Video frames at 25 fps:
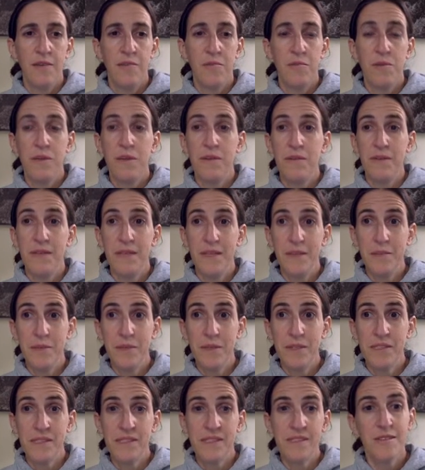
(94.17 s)
Rereading
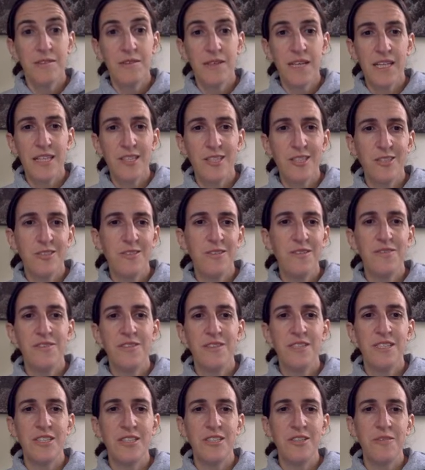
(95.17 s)
books is okay too if
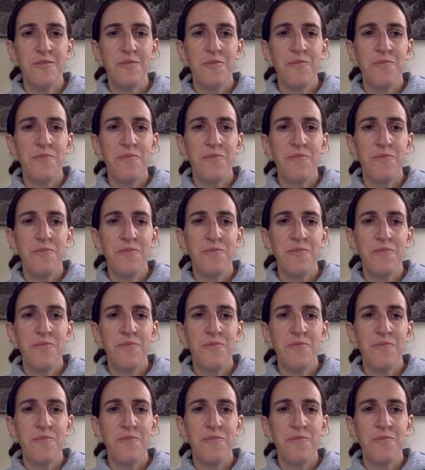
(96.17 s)
you need to.